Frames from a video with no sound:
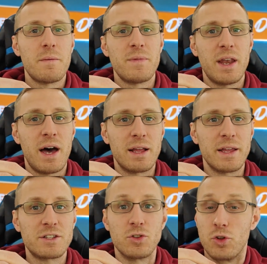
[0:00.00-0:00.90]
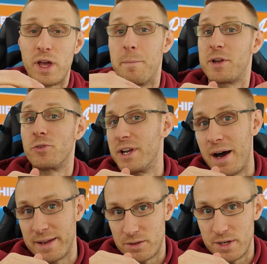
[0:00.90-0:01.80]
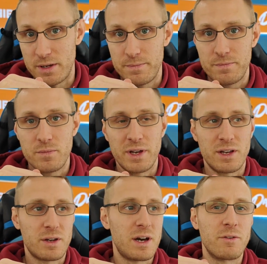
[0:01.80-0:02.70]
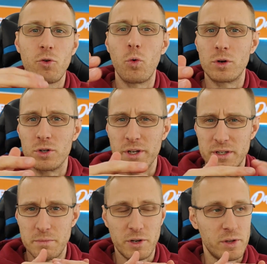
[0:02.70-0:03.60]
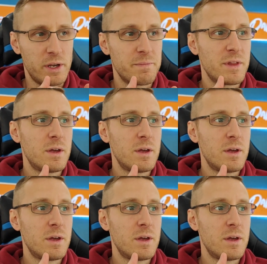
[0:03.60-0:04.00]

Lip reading: that I like to look at periodically, like kind of quarterly typically.